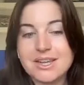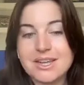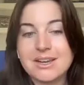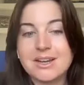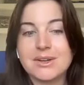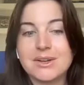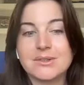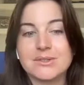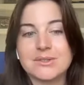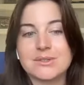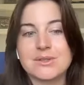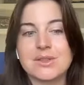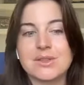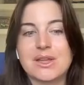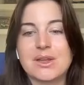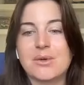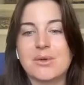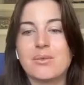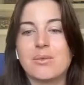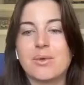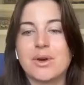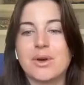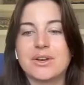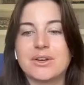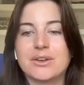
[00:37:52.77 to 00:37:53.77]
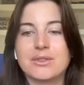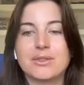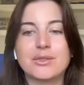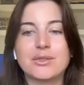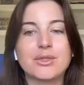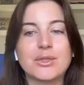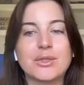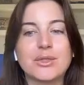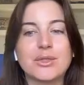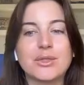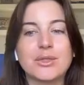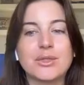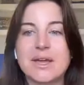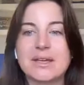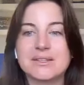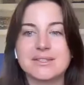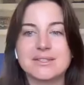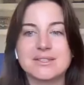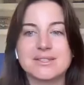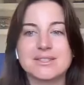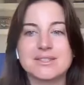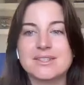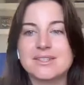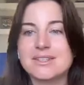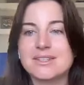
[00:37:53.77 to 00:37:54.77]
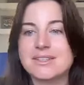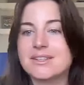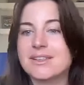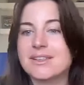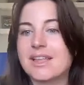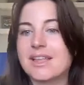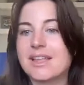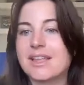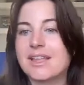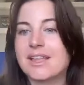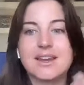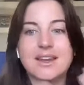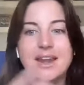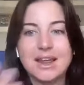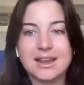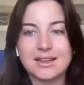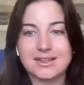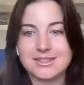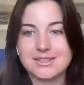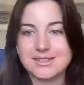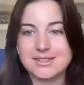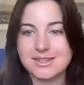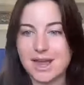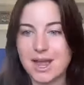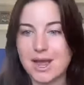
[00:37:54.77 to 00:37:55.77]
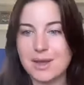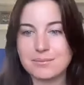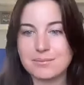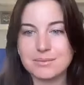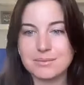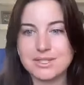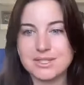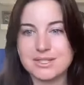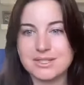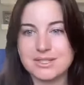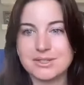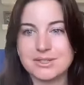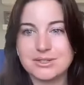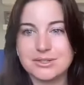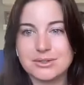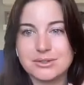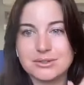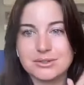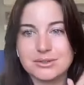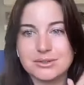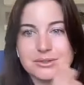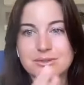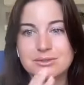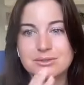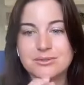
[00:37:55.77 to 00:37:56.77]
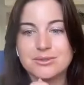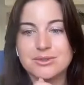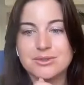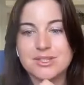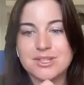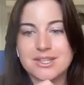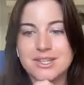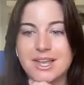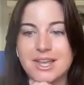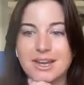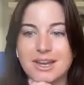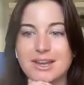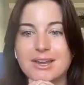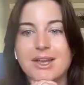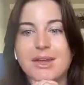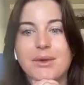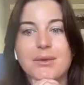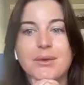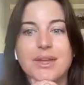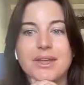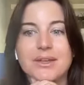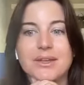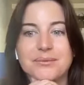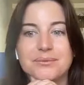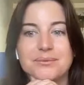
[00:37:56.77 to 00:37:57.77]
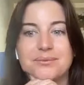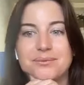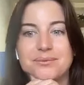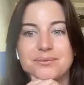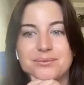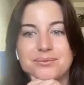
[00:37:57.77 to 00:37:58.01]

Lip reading: And also, like, what are the best like next steps to get it going?